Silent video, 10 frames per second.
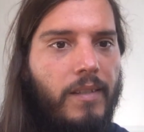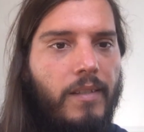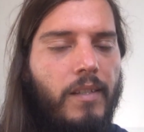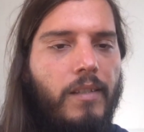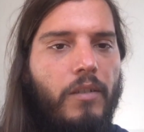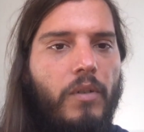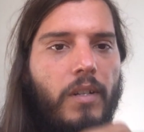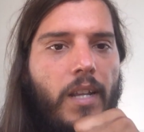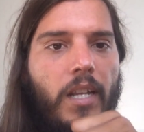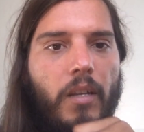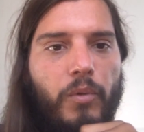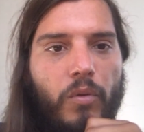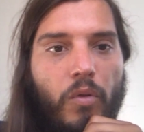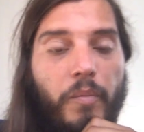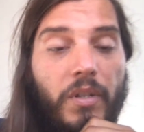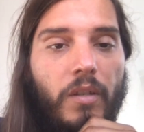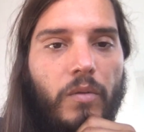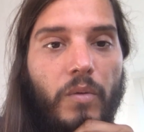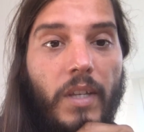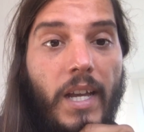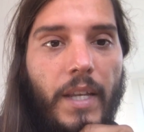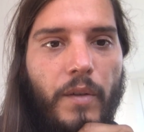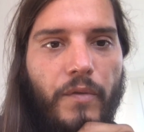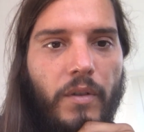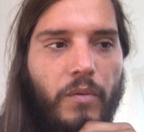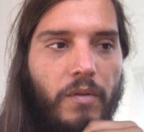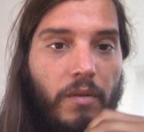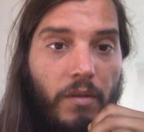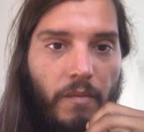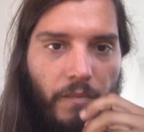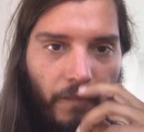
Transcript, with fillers: disintegrated and absorbed into the higher frequency